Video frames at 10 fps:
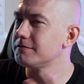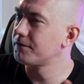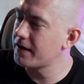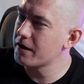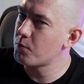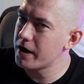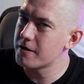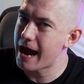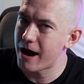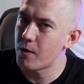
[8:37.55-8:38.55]
it's very
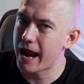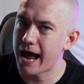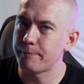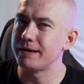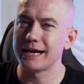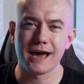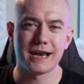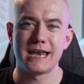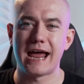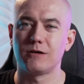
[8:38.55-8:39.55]
weird how it happened. It
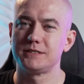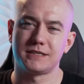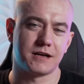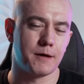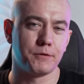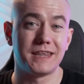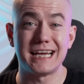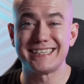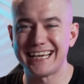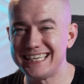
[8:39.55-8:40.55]
got announced a couple
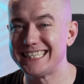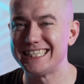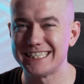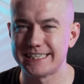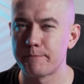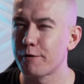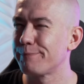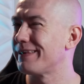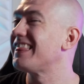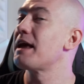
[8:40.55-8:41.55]
days into December,
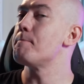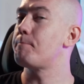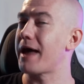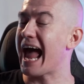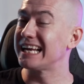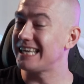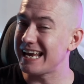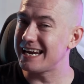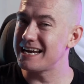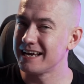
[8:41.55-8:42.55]
but they
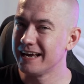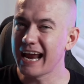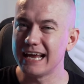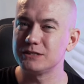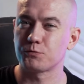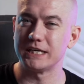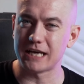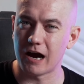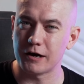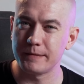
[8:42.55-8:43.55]
backdated his
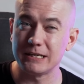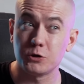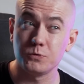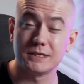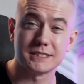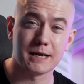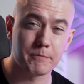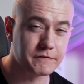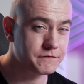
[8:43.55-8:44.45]
retirement to December